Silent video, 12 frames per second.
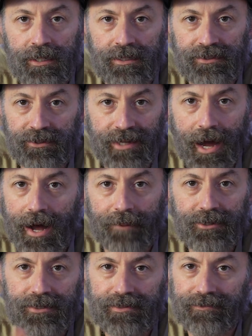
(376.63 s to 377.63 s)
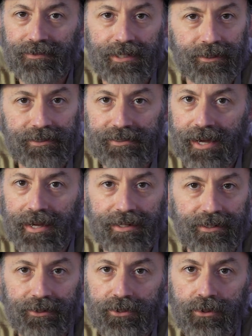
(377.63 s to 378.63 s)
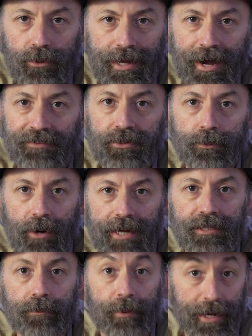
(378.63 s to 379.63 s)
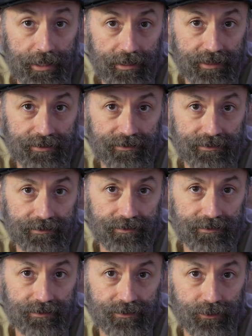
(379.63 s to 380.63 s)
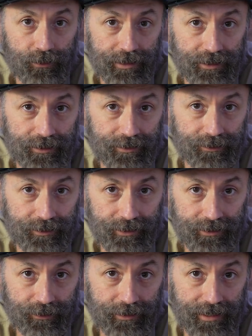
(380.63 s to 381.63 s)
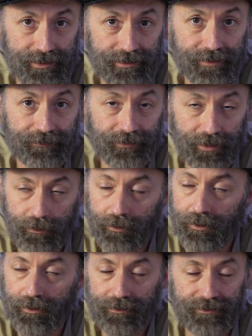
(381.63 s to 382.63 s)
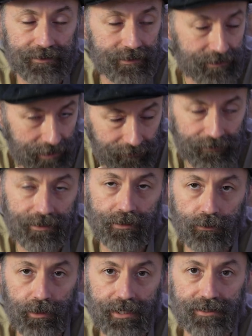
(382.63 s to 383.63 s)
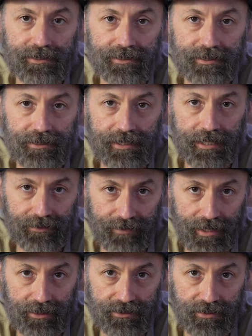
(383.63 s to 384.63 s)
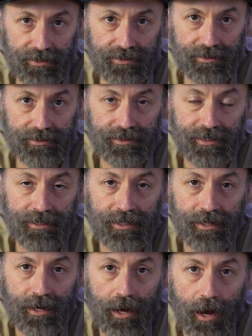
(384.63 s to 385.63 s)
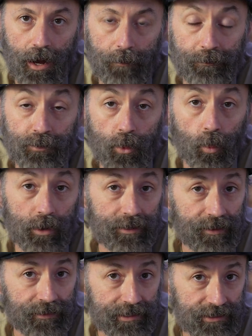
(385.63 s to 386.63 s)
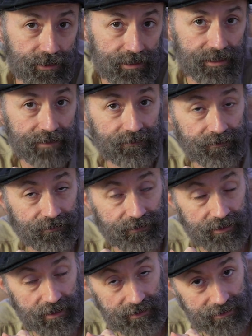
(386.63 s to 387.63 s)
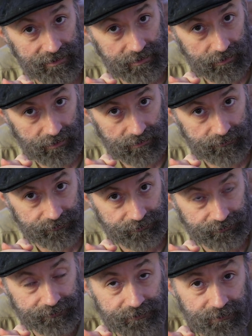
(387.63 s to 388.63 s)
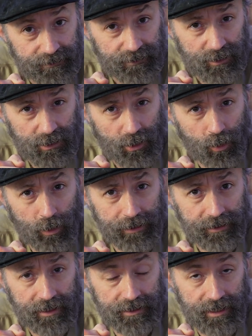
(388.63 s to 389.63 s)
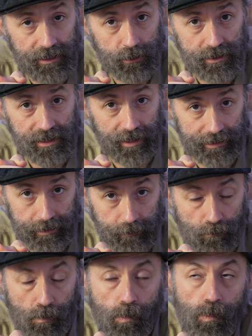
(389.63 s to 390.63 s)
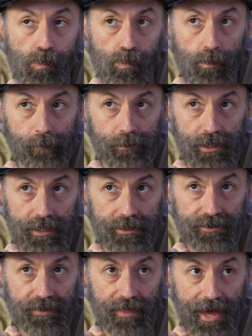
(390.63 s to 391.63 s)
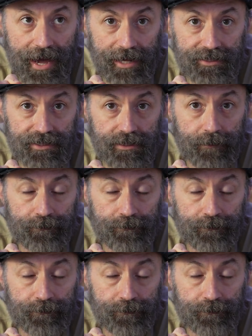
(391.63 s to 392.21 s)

So yeah, I'm just here to say, you don't have to break the bank when you're doing this. There are definitely ways to take advantage of this. One of the things you need to consider with continuous lighting is that